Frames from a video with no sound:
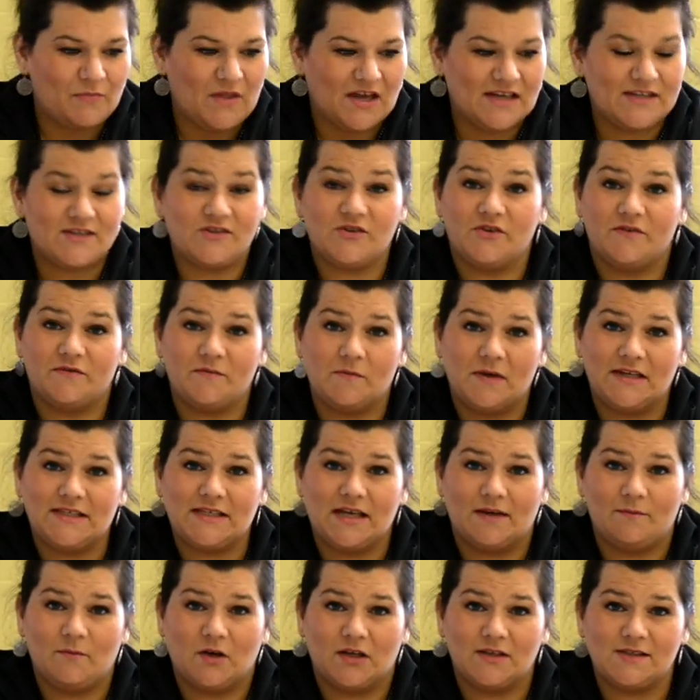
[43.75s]
I served my
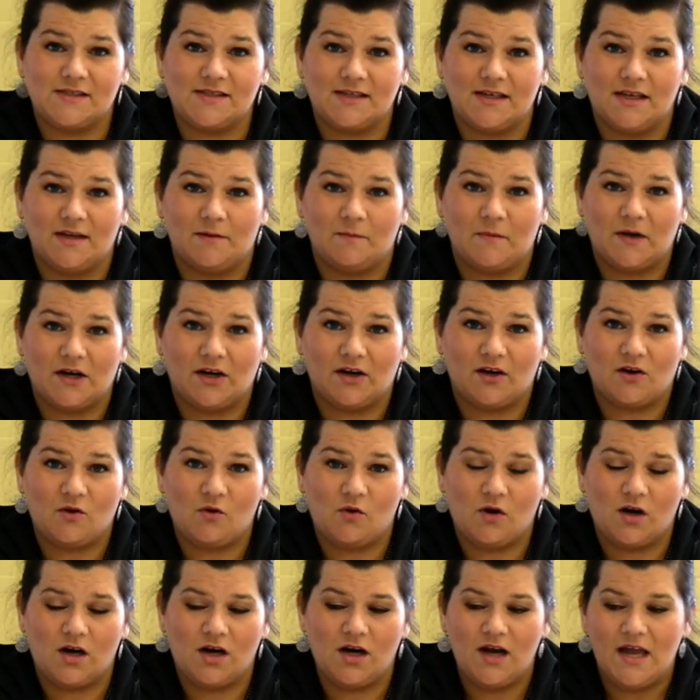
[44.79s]
10 months in
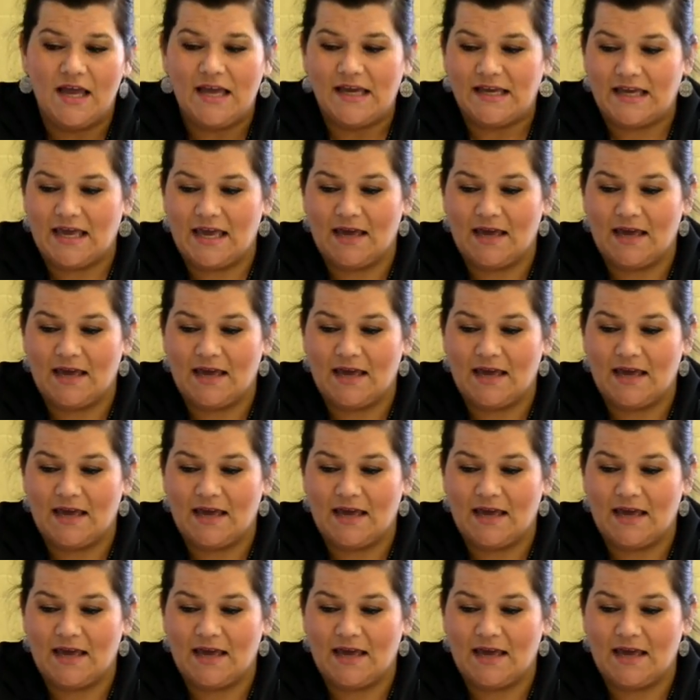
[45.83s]
AmeriCorps,